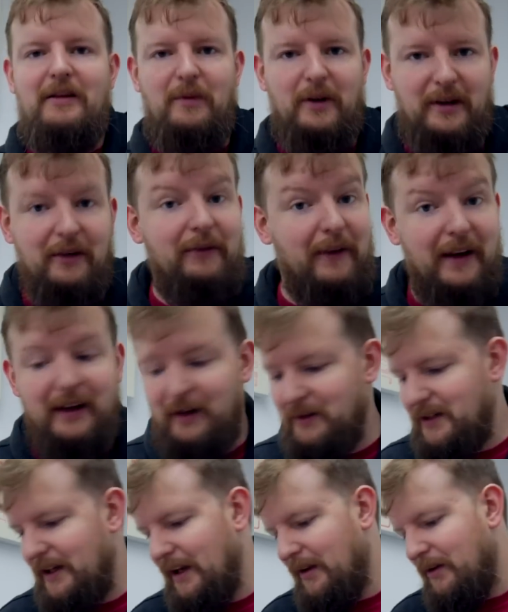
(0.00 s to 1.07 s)
to find out
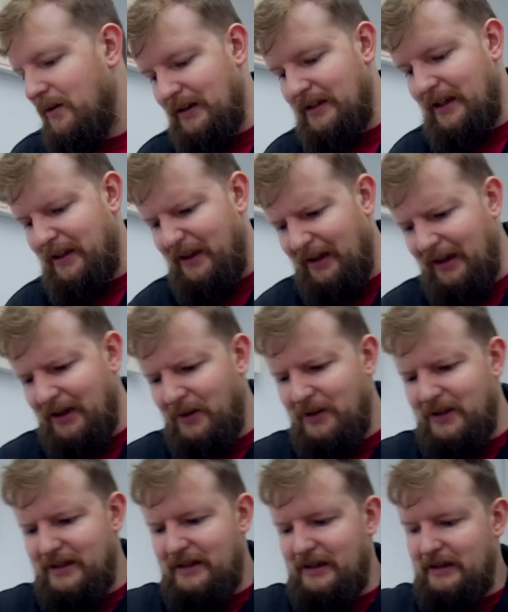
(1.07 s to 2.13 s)
together, because I think I know what
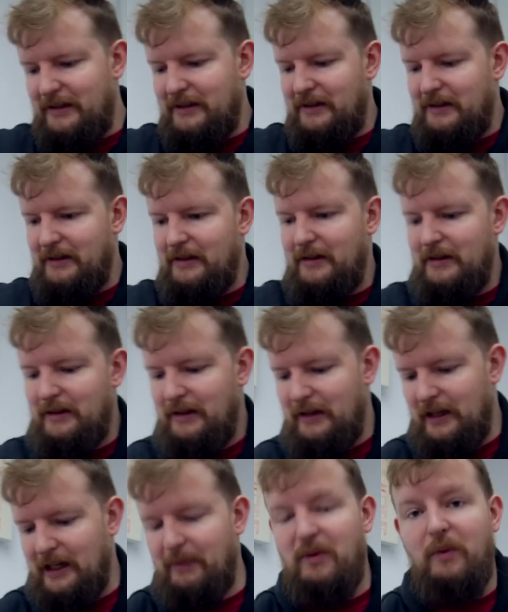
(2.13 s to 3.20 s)
this is,
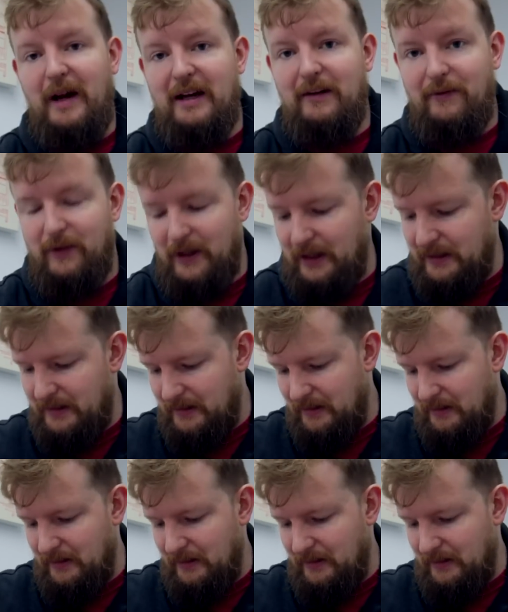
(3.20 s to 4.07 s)
and I've been waiting for this.